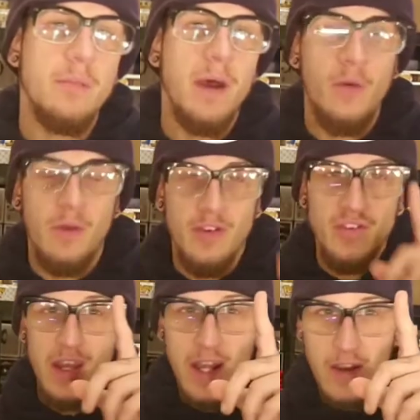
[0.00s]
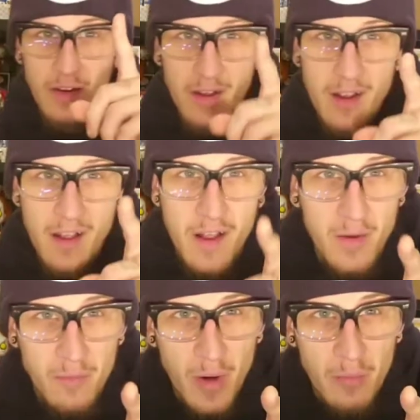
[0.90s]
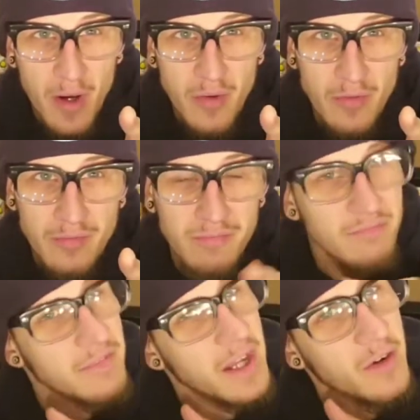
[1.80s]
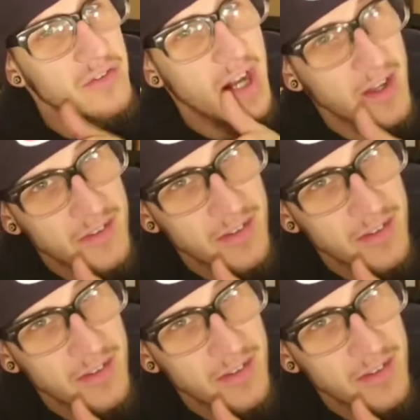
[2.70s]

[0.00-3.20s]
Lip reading: up, I want to shout out Momo, and I want to shout out